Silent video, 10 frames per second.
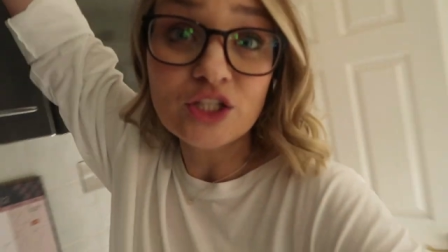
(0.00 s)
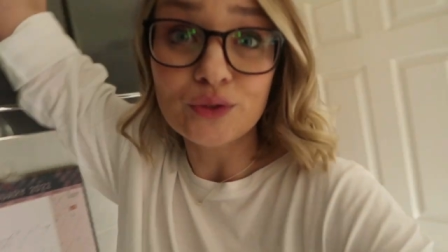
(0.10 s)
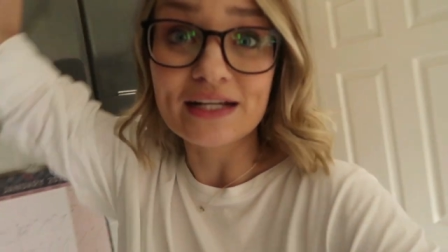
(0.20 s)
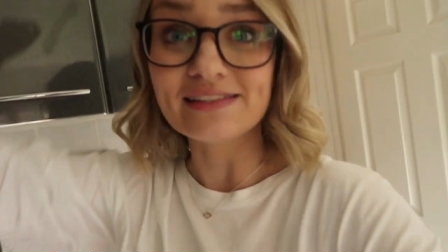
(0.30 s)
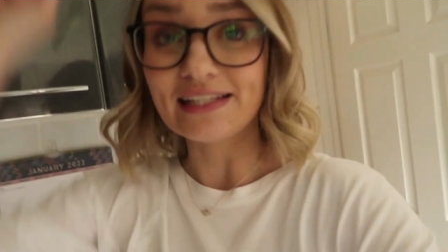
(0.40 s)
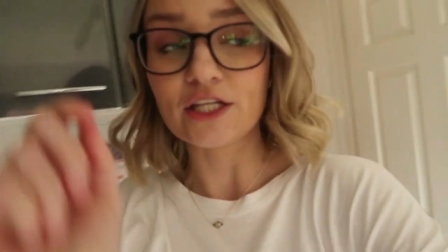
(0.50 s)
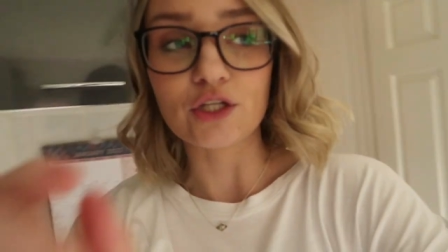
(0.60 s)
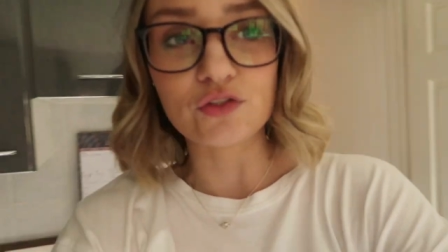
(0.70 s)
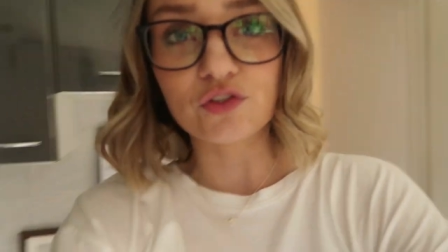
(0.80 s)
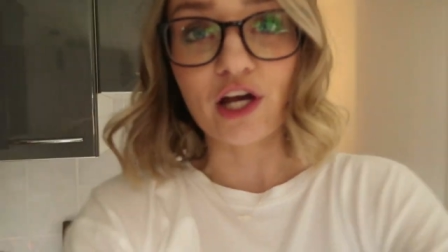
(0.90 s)
interested in
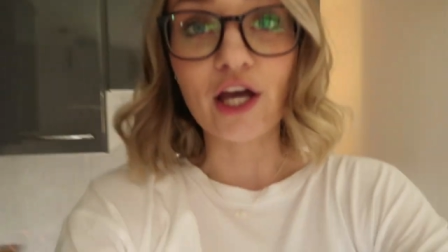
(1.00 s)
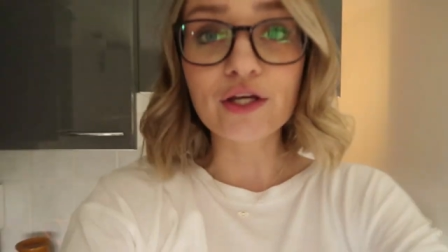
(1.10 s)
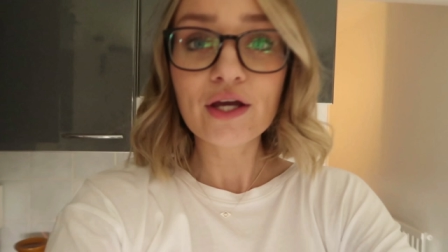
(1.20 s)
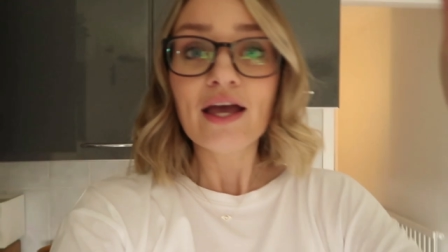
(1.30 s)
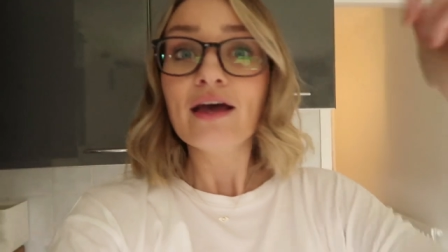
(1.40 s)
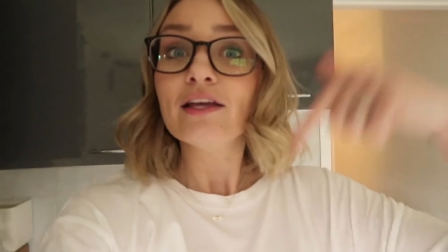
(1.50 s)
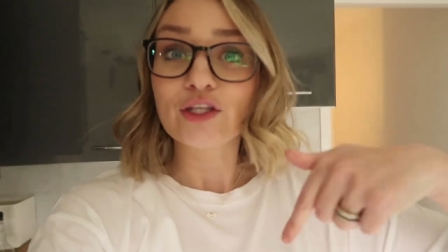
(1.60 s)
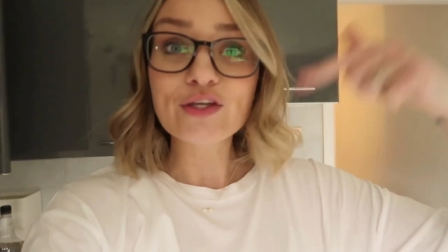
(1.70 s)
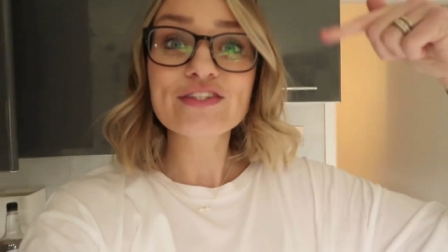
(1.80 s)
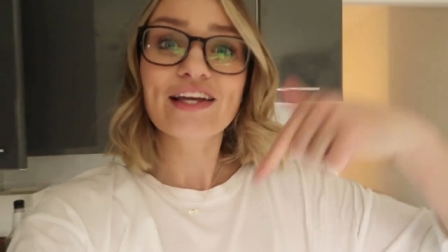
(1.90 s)
Gousto
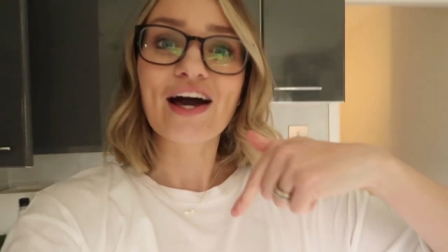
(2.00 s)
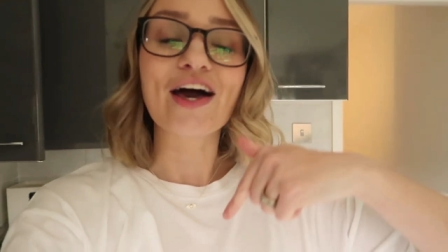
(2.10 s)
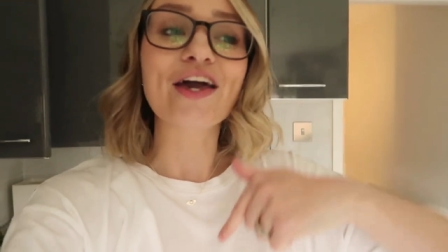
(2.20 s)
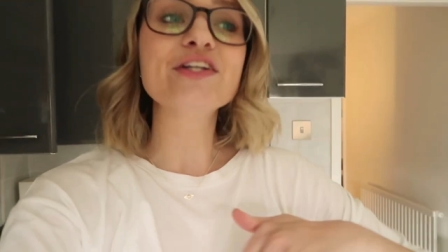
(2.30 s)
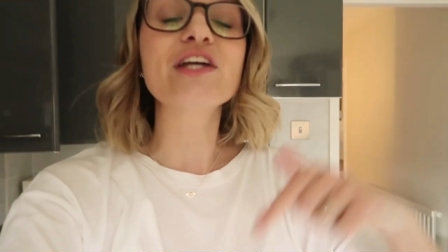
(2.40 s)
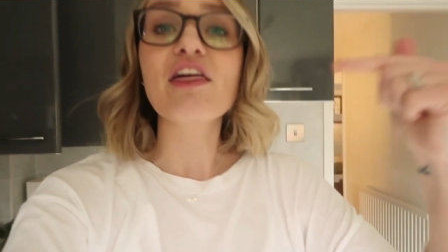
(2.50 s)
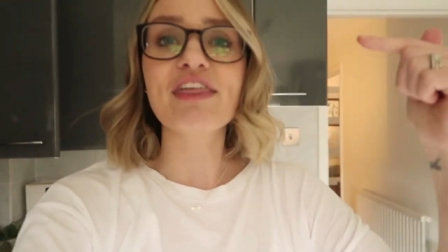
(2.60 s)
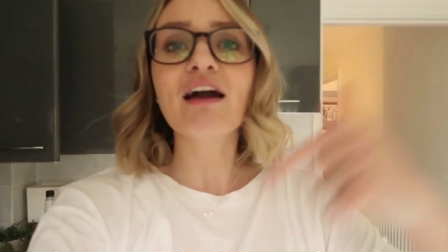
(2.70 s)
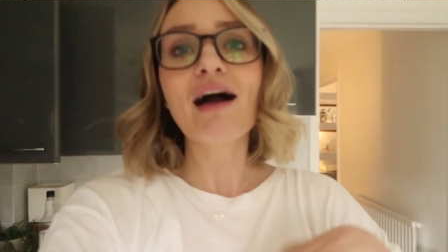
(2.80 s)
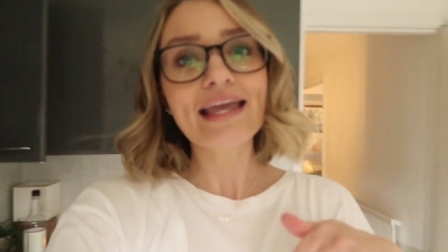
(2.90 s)
use the code I
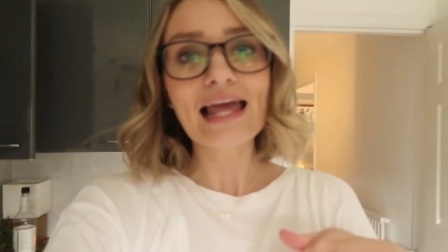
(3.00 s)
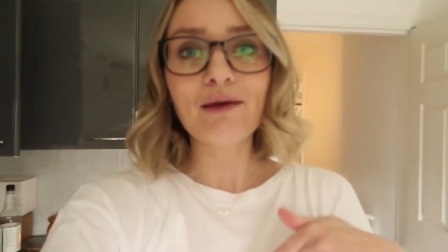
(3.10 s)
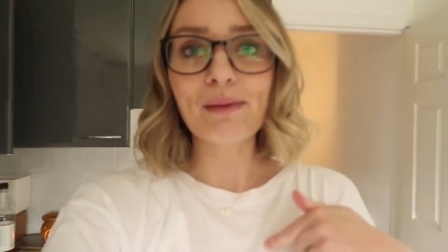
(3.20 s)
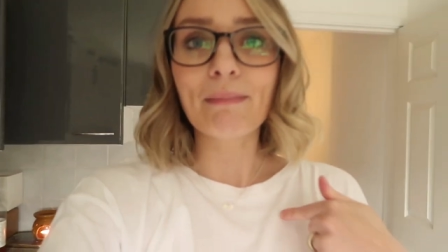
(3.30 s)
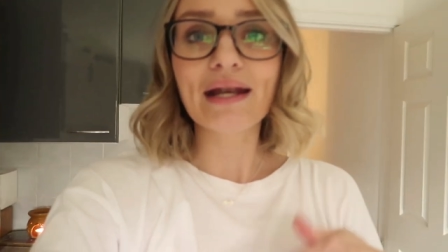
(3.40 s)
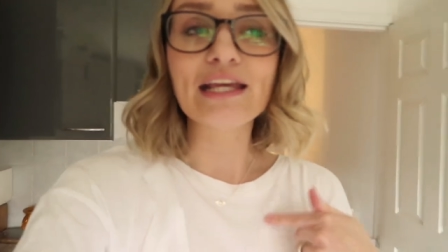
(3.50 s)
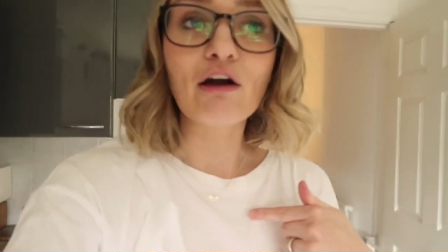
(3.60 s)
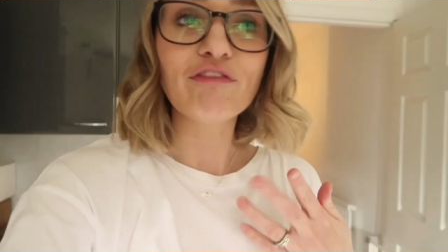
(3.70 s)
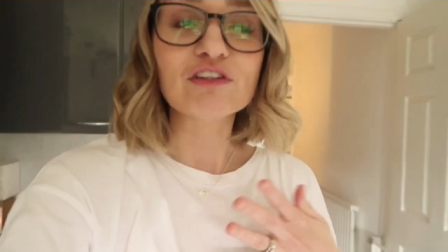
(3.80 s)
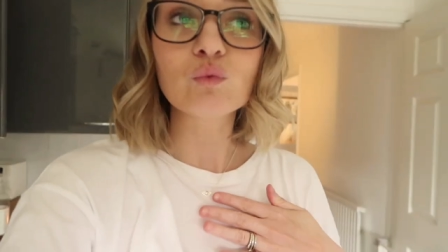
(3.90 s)
think I get a little bit money
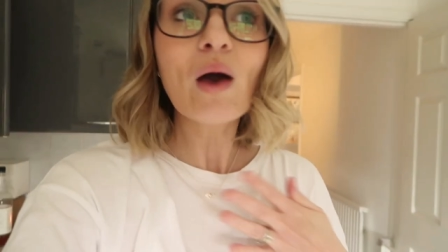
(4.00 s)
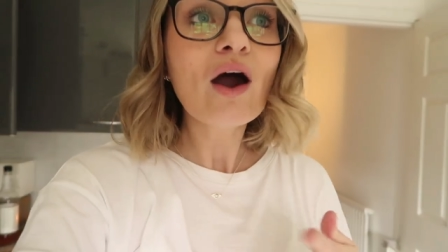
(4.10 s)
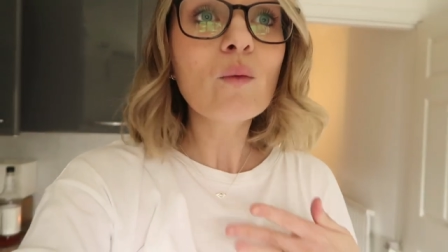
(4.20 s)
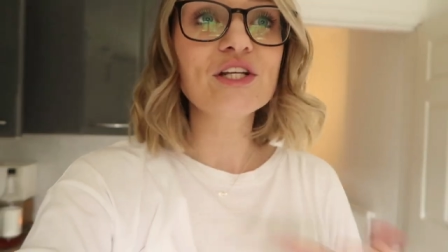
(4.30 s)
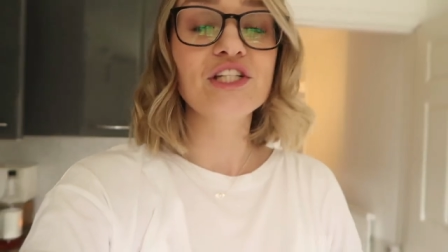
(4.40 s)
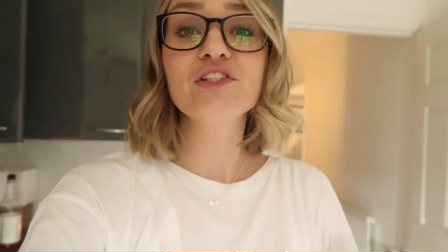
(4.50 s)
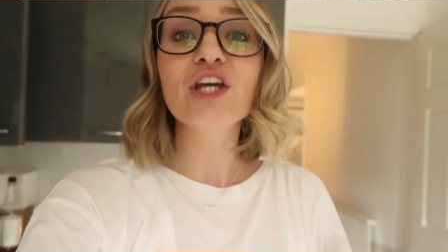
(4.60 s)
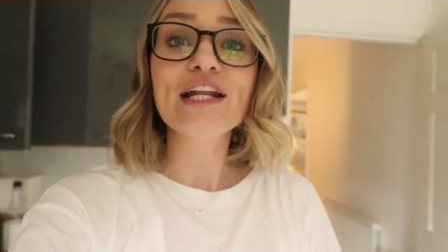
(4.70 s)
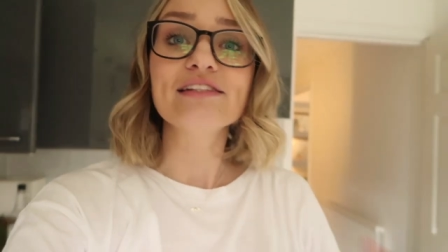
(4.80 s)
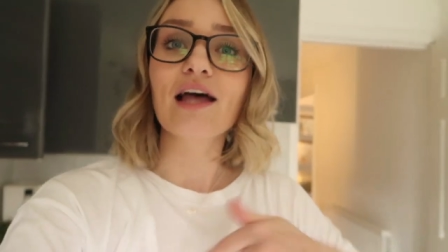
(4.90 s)
off as well which is
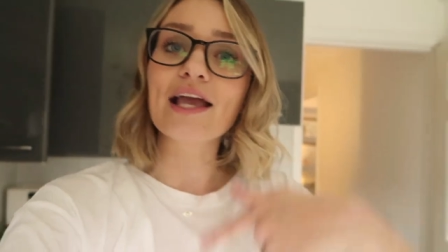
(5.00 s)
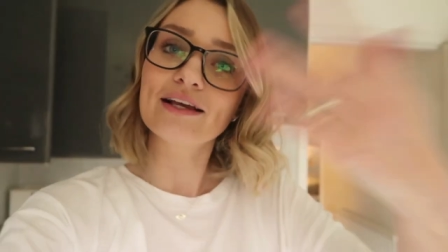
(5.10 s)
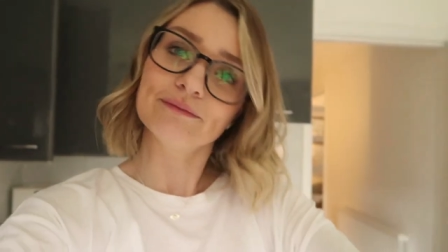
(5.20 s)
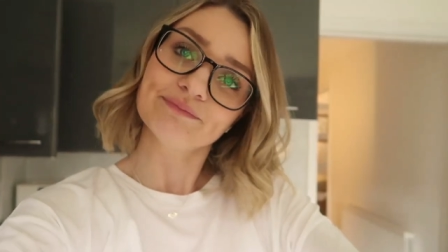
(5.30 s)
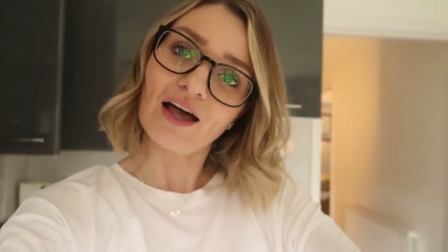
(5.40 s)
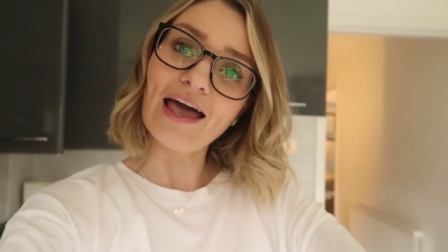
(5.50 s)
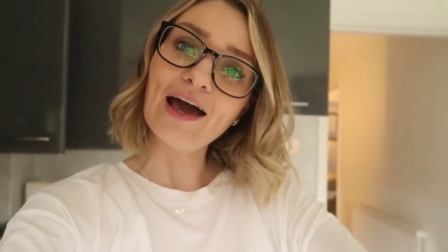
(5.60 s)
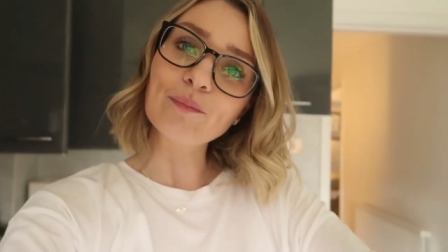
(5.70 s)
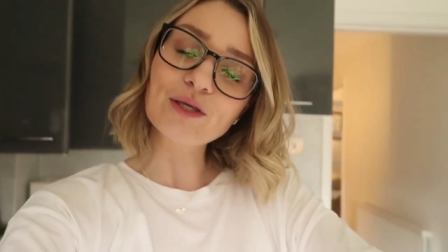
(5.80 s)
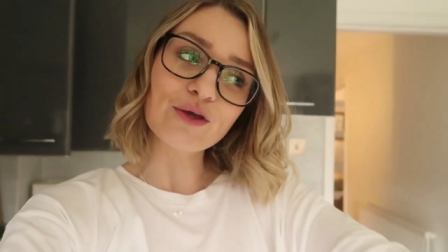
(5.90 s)
good it's like I
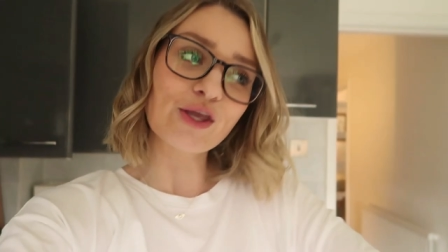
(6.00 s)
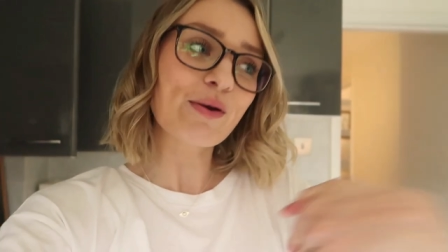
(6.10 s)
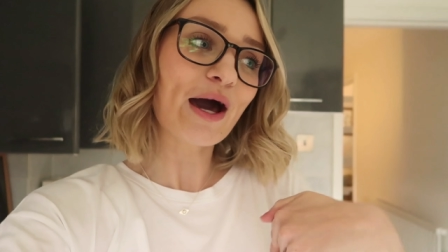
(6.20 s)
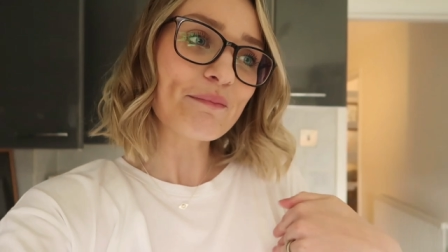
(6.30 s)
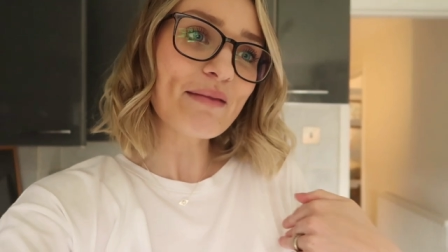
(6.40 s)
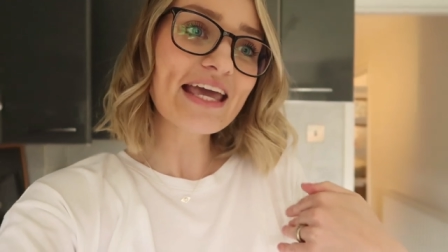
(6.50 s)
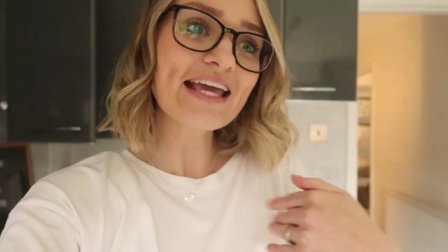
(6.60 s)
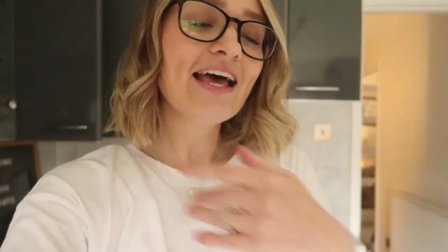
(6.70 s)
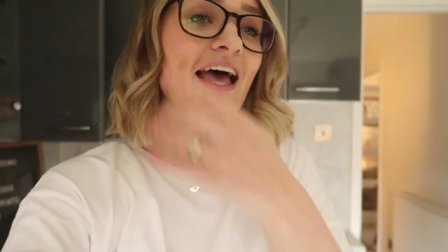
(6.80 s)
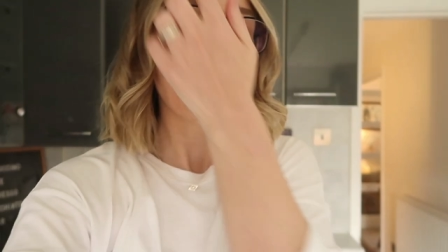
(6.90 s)
help you, you help me.